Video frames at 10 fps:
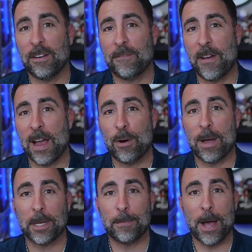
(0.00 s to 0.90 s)
fiber
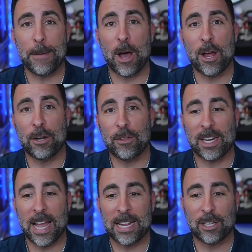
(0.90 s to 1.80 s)
optic pipe under the
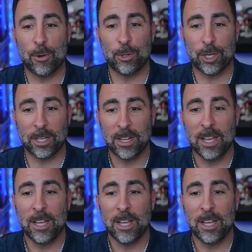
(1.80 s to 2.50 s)
Atlantic Ocean. Yeah, they